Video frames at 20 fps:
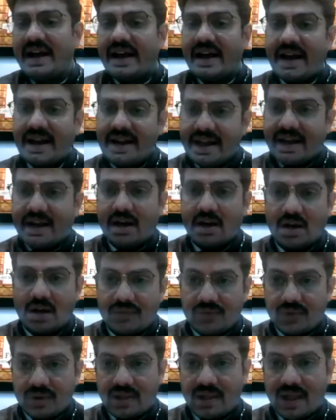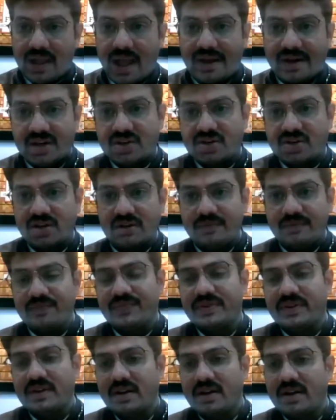any kind of lie detection
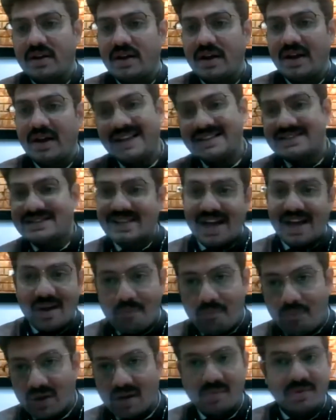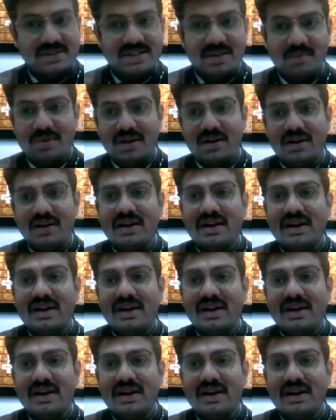is permissible.